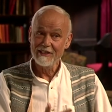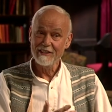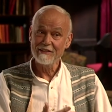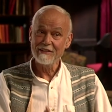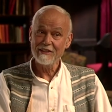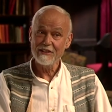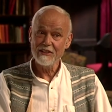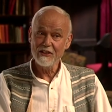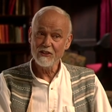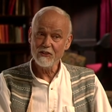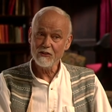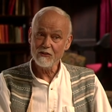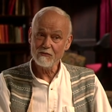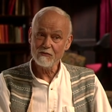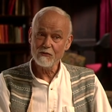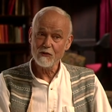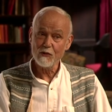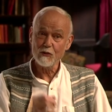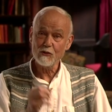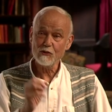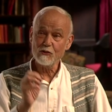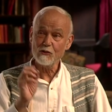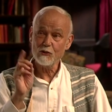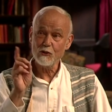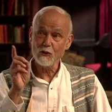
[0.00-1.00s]
and
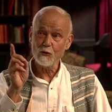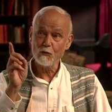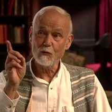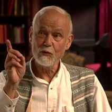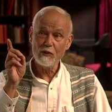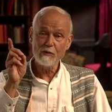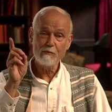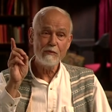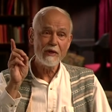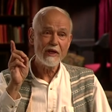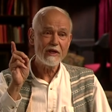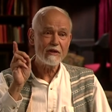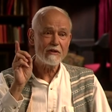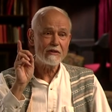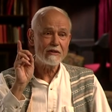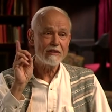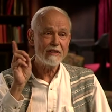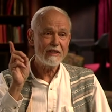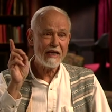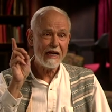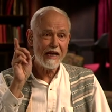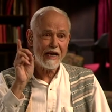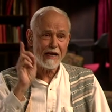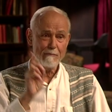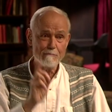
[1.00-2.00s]
careful, so we better
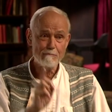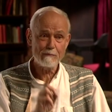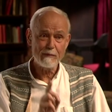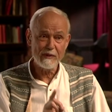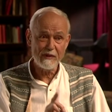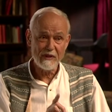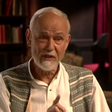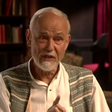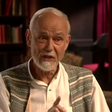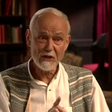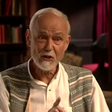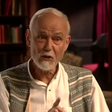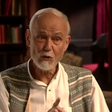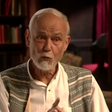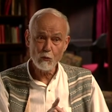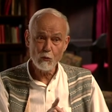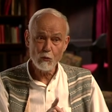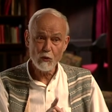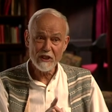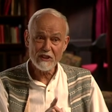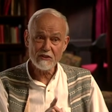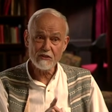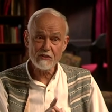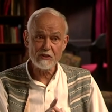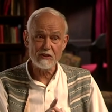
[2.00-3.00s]
tap their
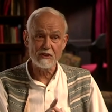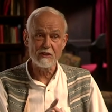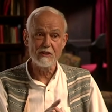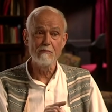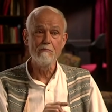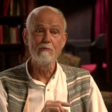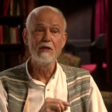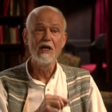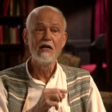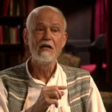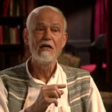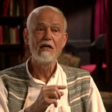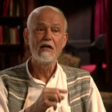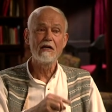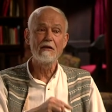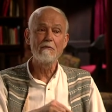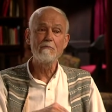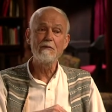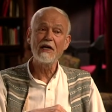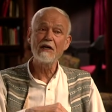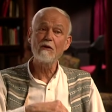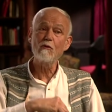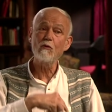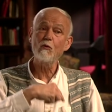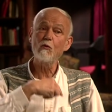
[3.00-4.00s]
wisdom
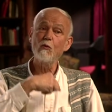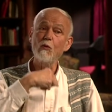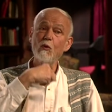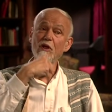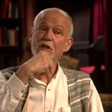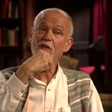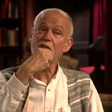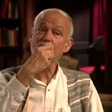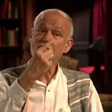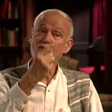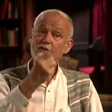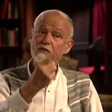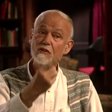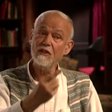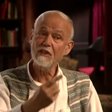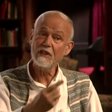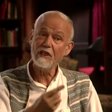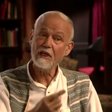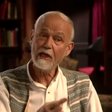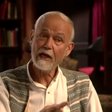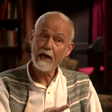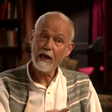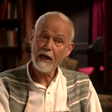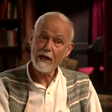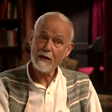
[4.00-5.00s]
about what's going
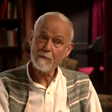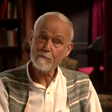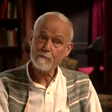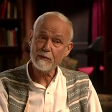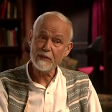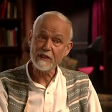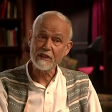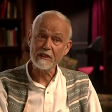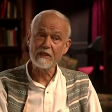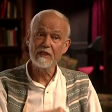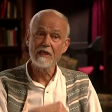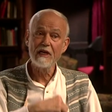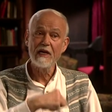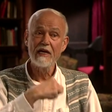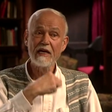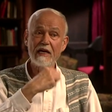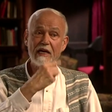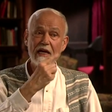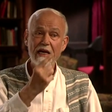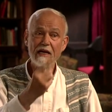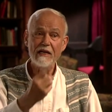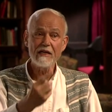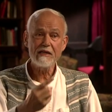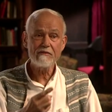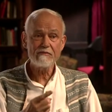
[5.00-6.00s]
to happen
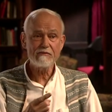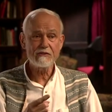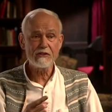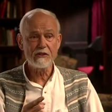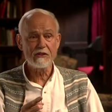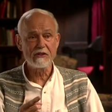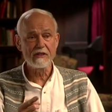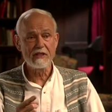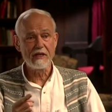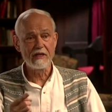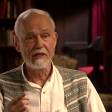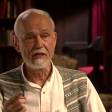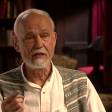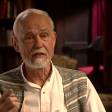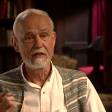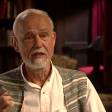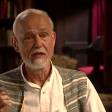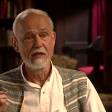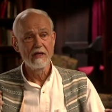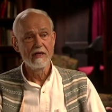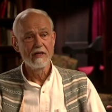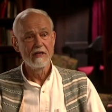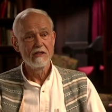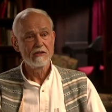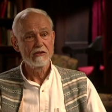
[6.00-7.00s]
after that.
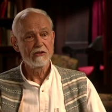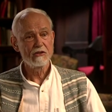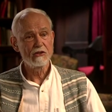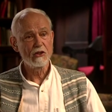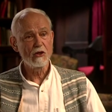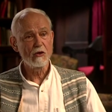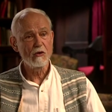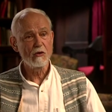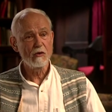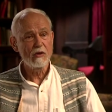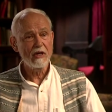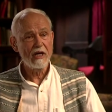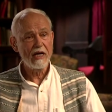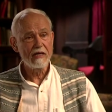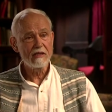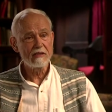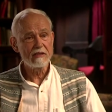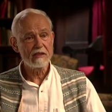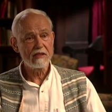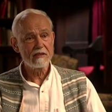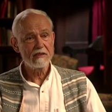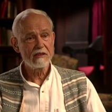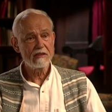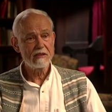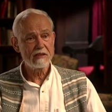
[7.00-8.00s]
So,
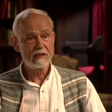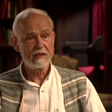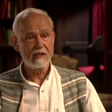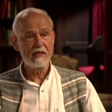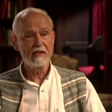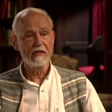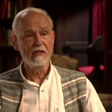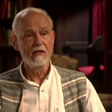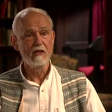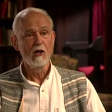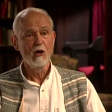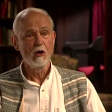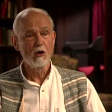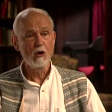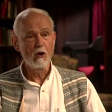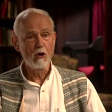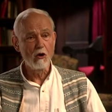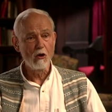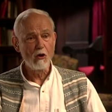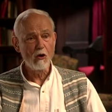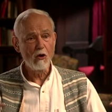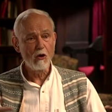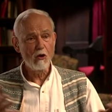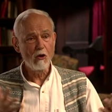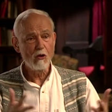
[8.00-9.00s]
as I say,
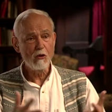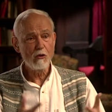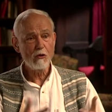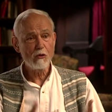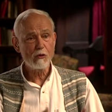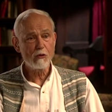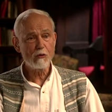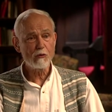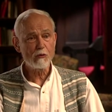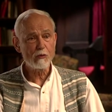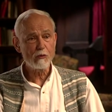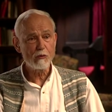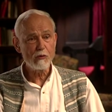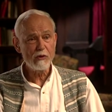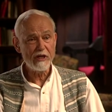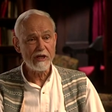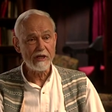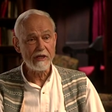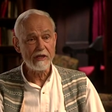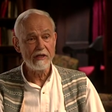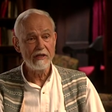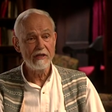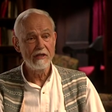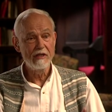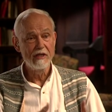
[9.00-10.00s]
all
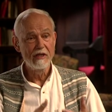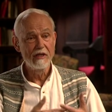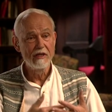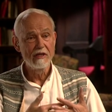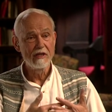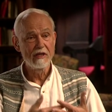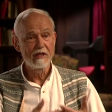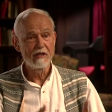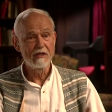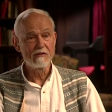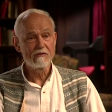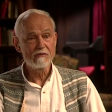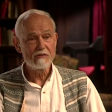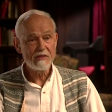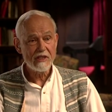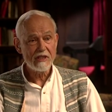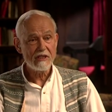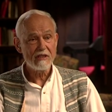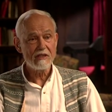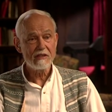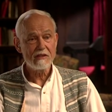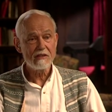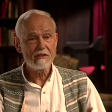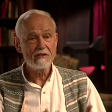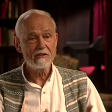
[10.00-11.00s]
three of
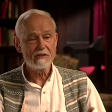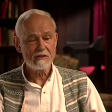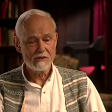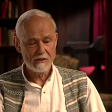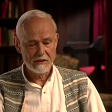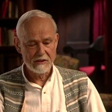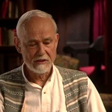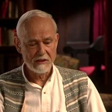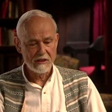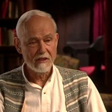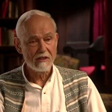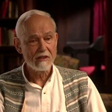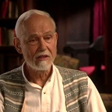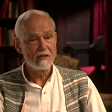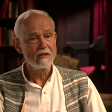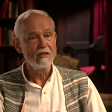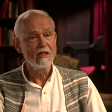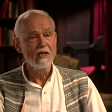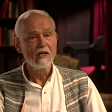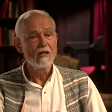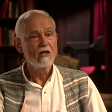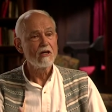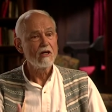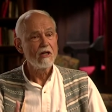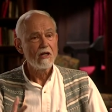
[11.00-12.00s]
these uh,
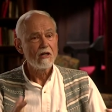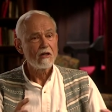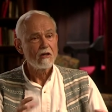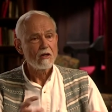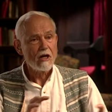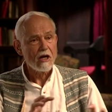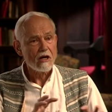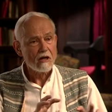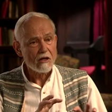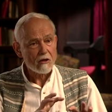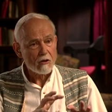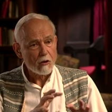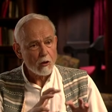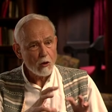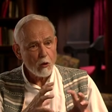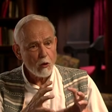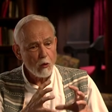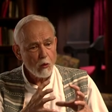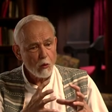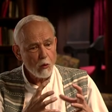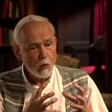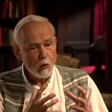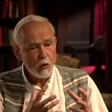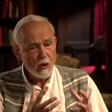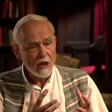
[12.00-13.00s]
uh,
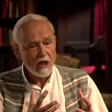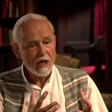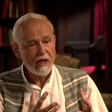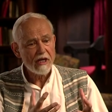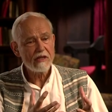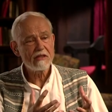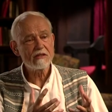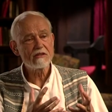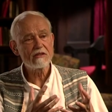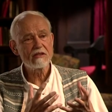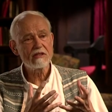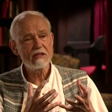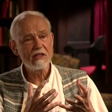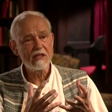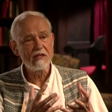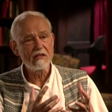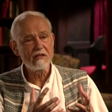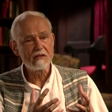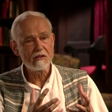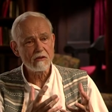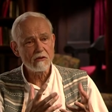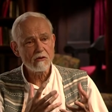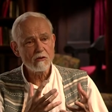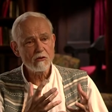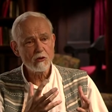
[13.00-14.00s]
coalesce
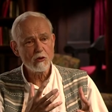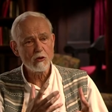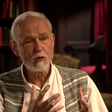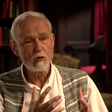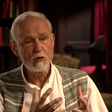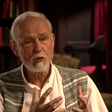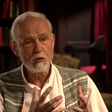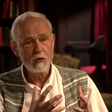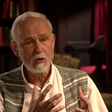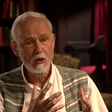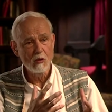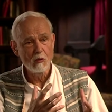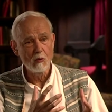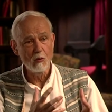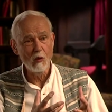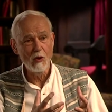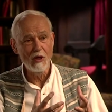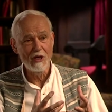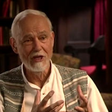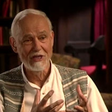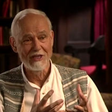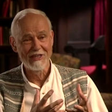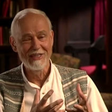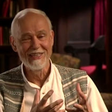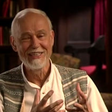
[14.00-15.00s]
into
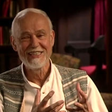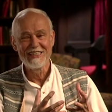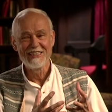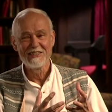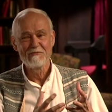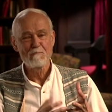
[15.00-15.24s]
one.